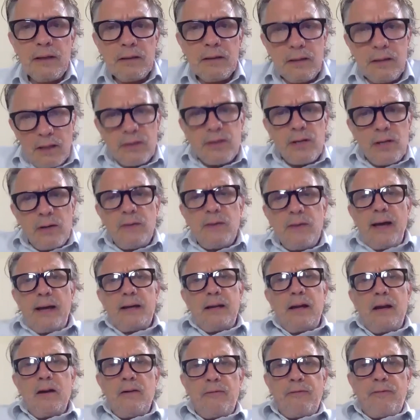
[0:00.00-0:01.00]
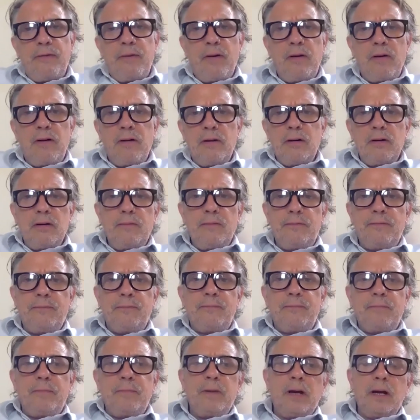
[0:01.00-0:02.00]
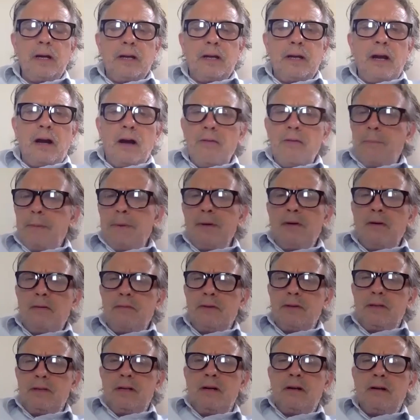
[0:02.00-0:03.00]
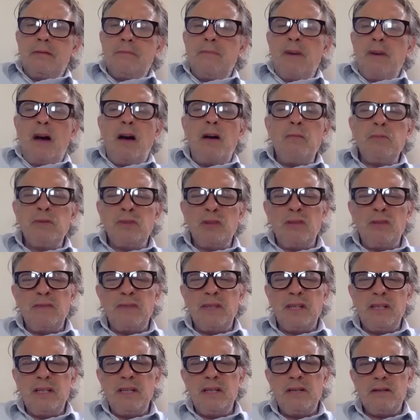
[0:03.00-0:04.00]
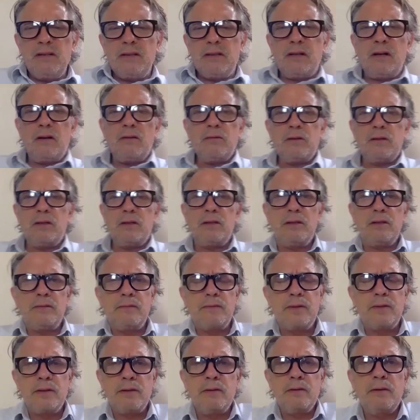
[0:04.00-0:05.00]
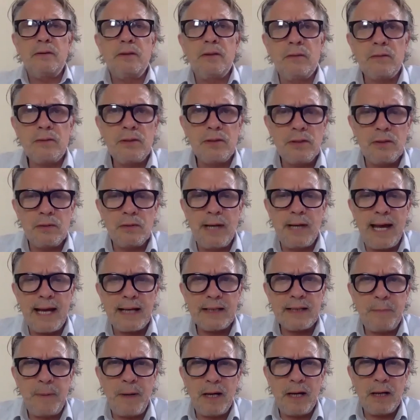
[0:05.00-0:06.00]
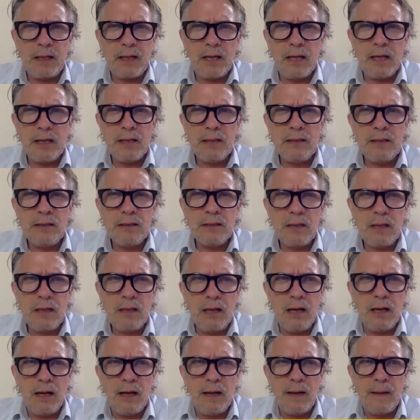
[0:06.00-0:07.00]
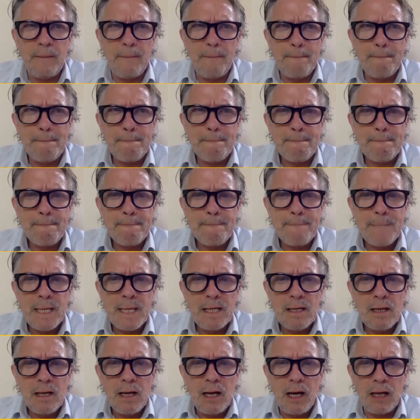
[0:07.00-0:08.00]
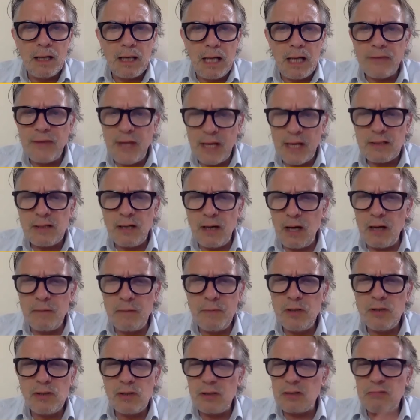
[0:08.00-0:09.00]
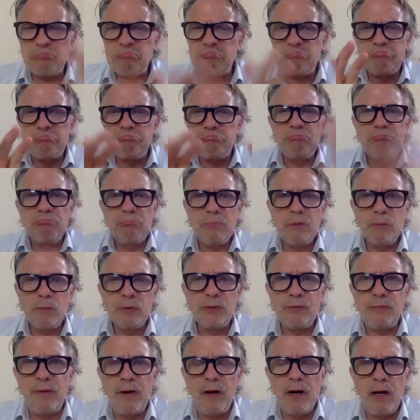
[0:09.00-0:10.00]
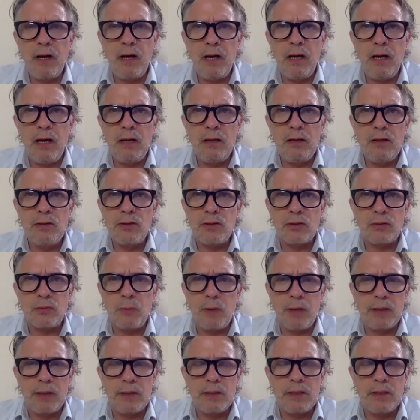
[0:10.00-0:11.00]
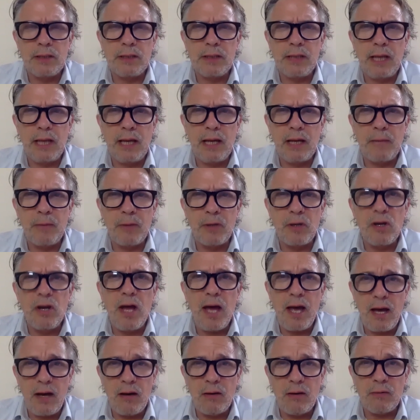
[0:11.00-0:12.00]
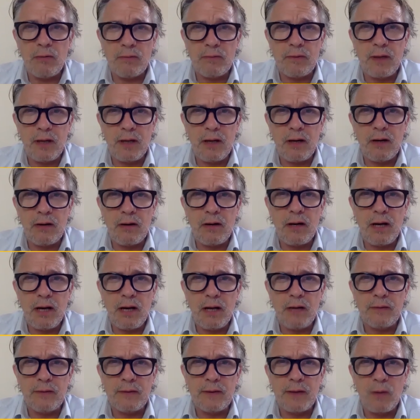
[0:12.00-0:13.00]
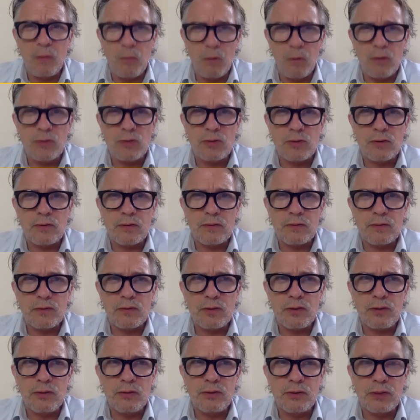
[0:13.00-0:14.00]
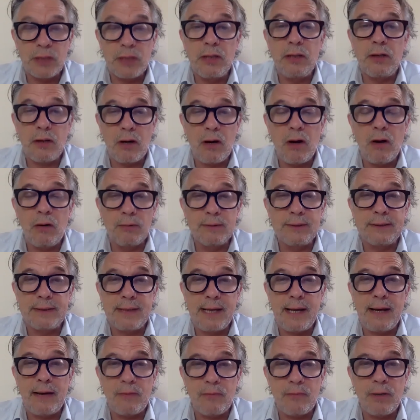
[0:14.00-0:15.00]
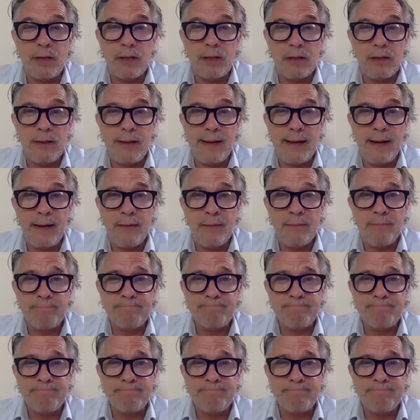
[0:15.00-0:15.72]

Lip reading: They're doing that now for, like, I've been over there. I was over there years ago to do expat gigs. And at that time, you just went and did the gig. But now they want to see your whole set written down.